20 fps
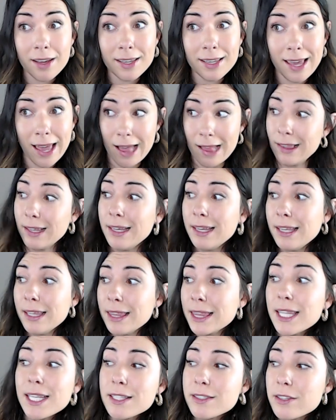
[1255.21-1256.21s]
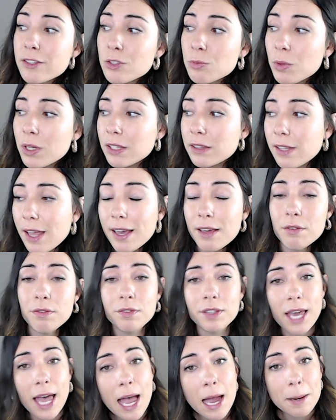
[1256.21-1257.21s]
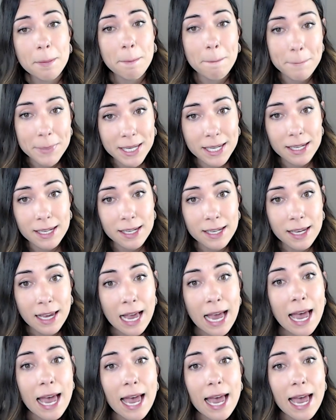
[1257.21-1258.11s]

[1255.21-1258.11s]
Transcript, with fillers: Kelly, this is what life can be,